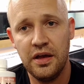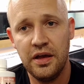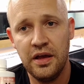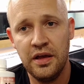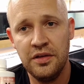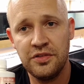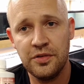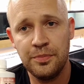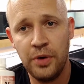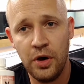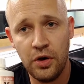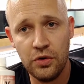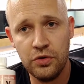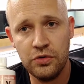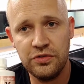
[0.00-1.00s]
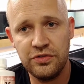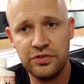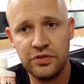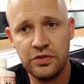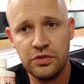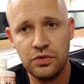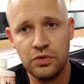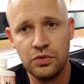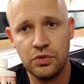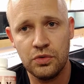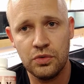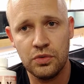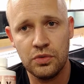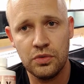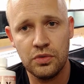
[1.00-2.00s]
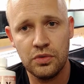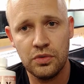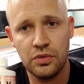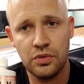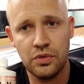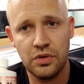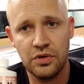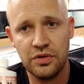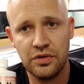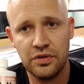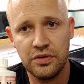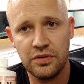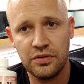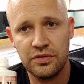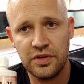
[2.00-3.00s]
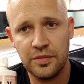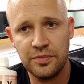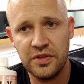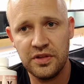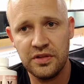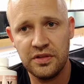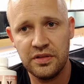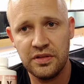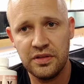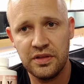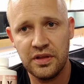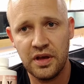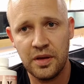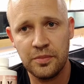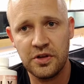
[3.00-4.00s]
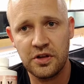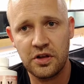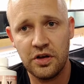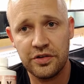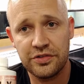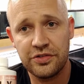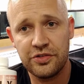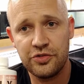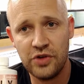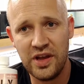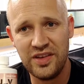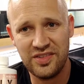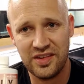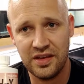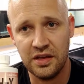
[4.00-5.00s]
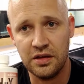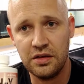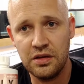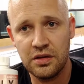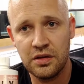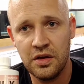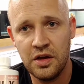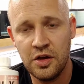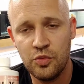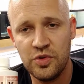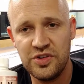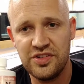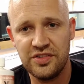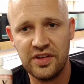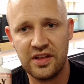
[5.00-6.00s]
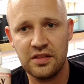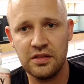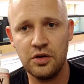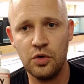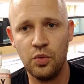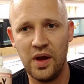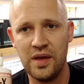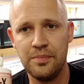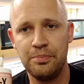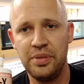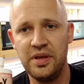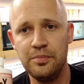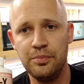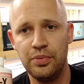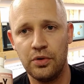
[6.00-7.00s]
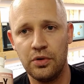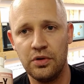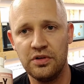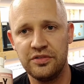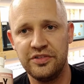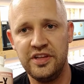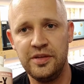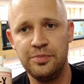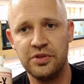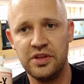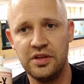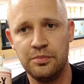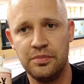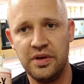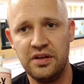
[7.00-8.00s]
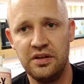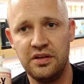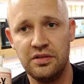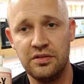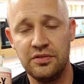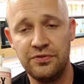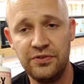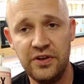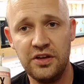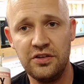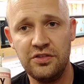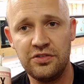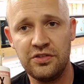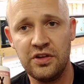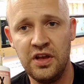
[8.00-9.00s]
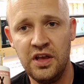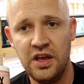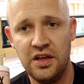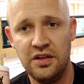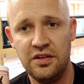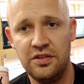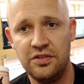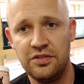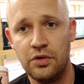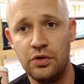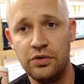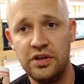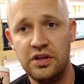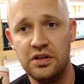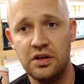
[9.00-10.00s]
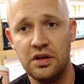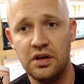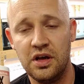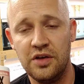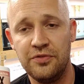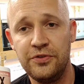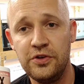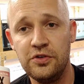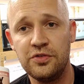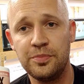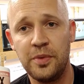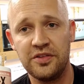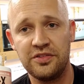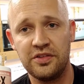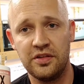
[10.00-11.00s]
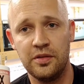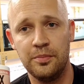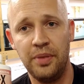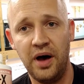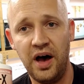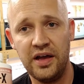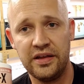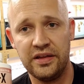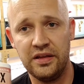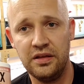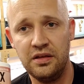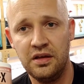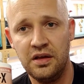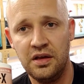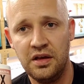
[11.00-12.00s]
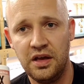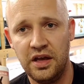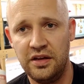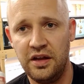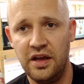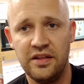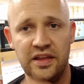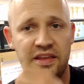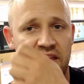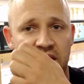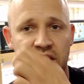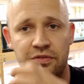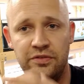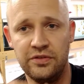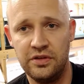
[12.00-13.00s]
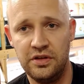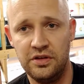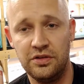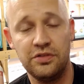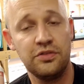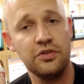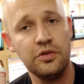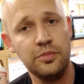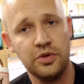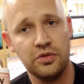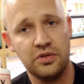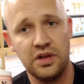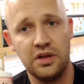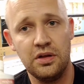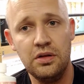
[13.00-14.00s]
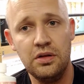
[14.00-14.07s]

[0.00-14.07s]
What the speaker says: as opposed to something that I'm going to call stress ick, which is like a little white pimple deeply embedded in the fish and is only in a few spots on the body and not like evenly distributed.